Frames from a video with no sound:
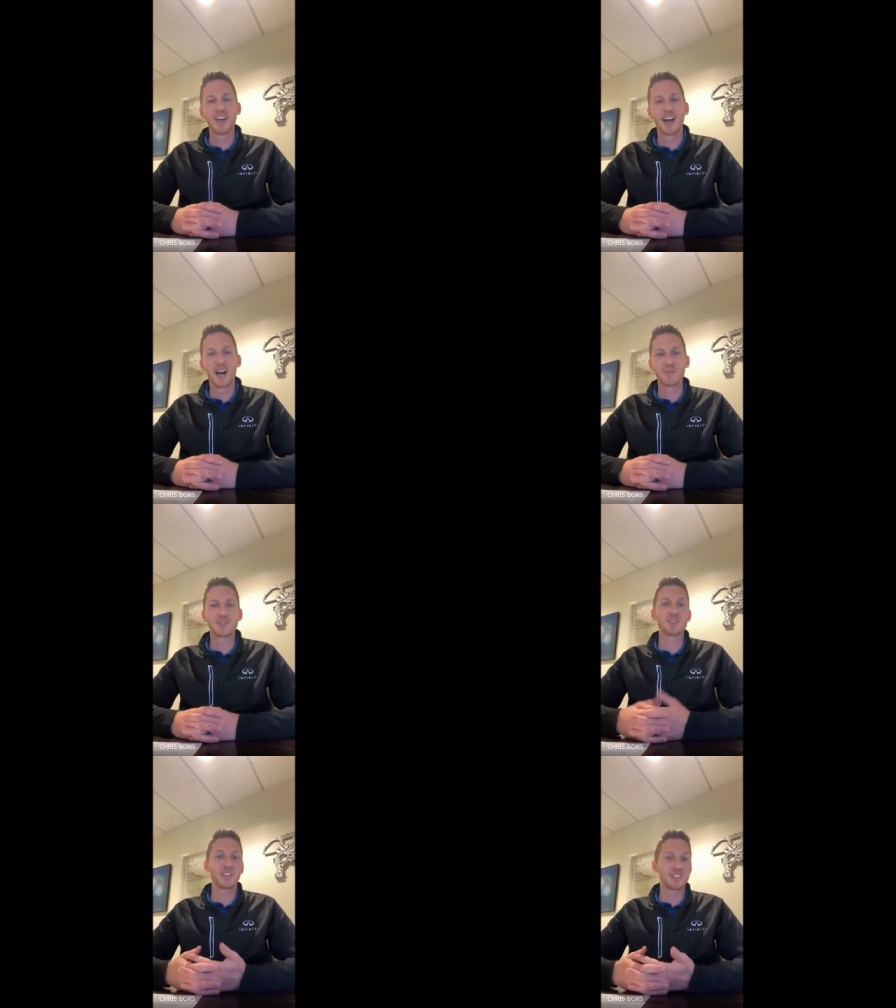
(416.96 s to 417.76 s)
So
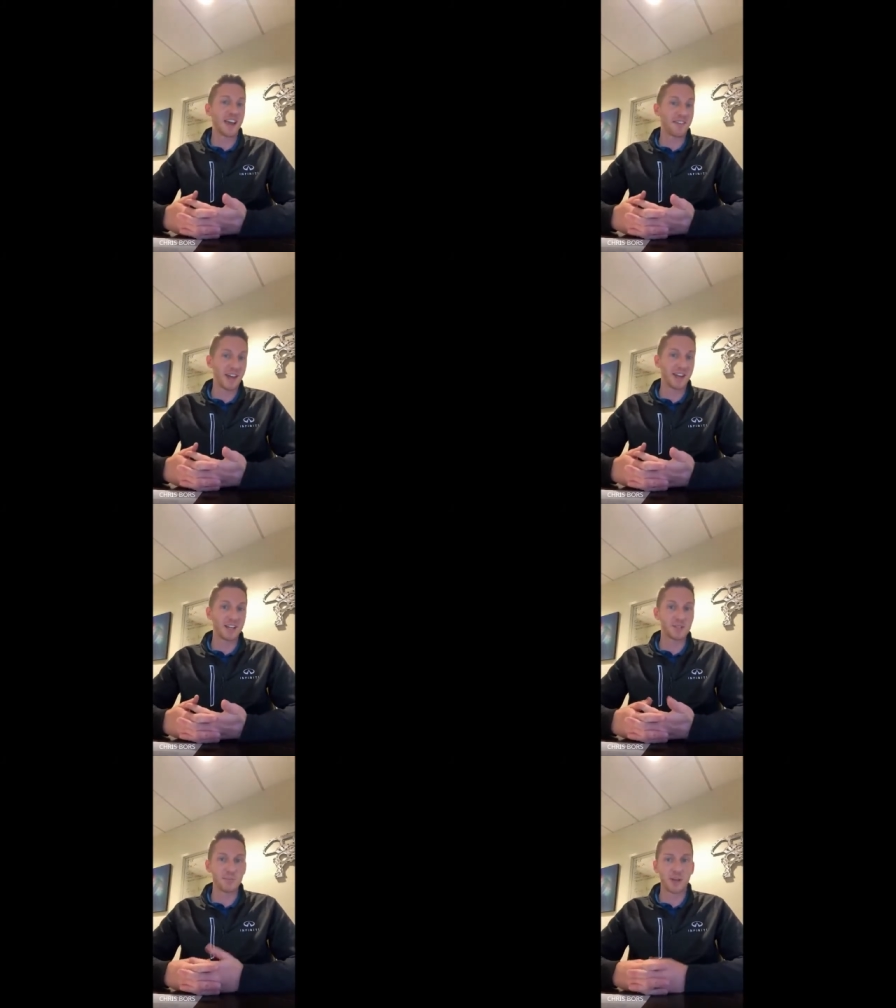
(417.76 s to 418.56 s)
it's nice to have that
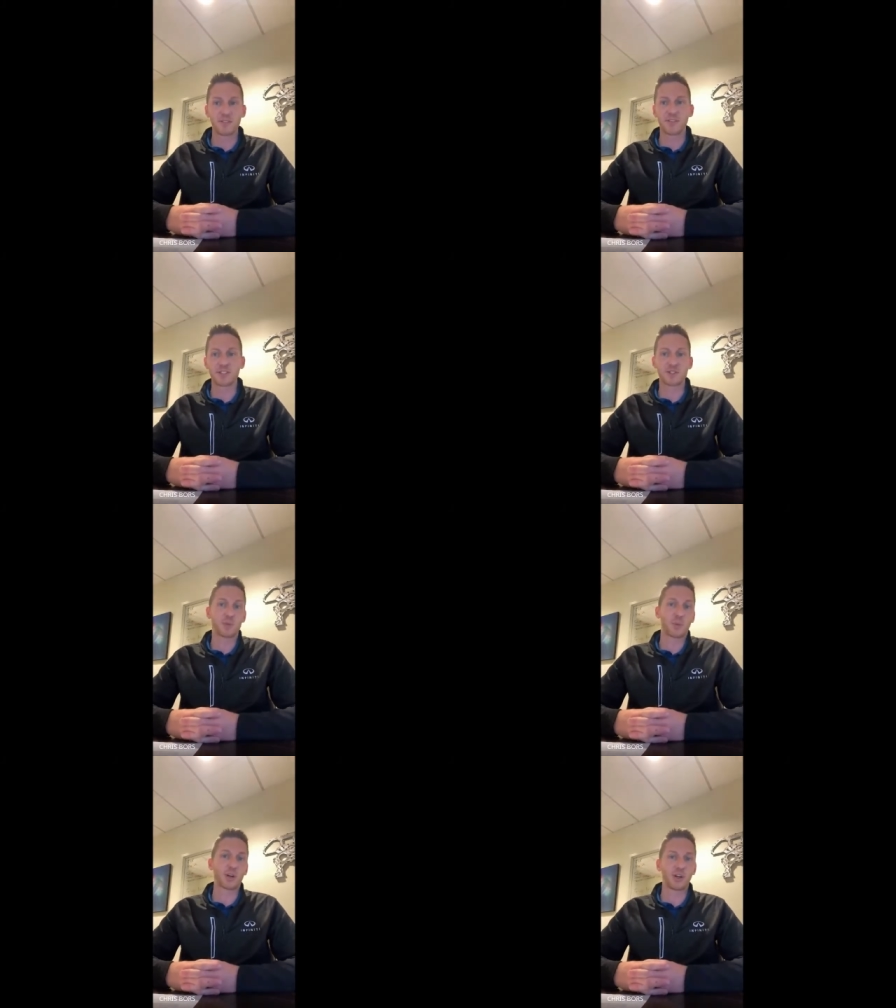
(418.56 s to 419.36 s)
as a benefit just for
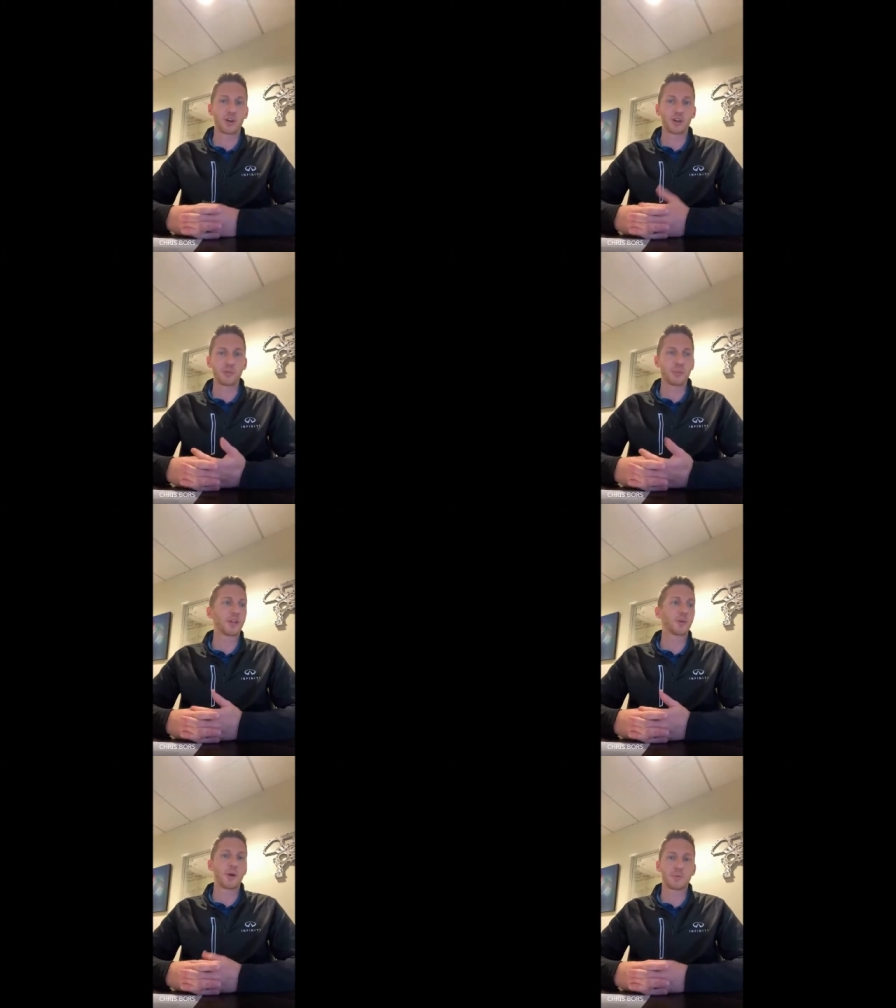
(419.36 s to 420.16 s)
working hard. You make
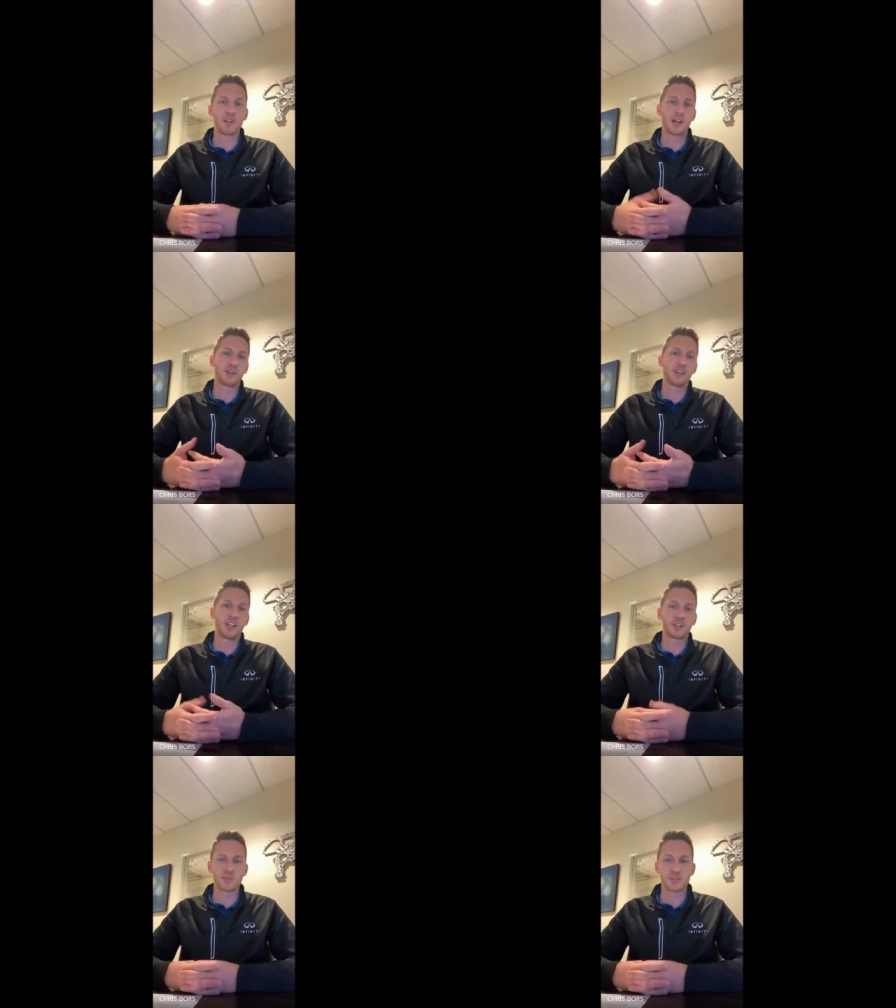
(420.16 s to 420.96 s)
your way up the ladder and you
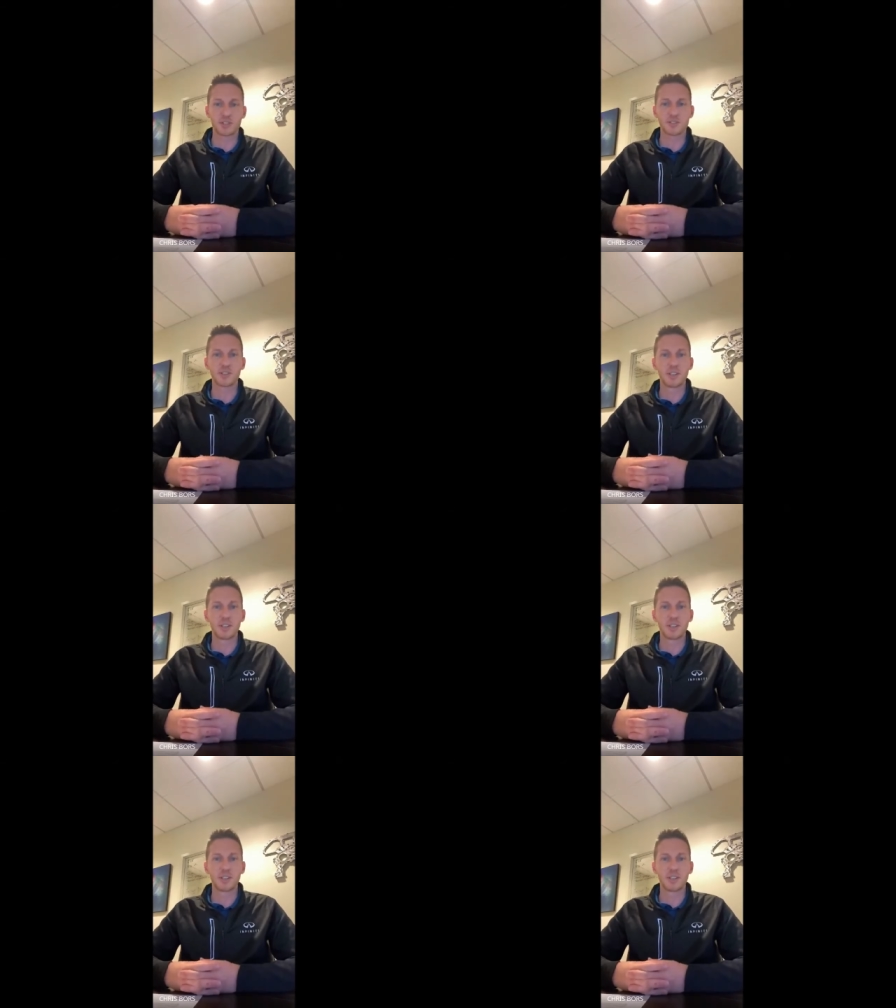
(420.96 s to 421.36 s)
get those things.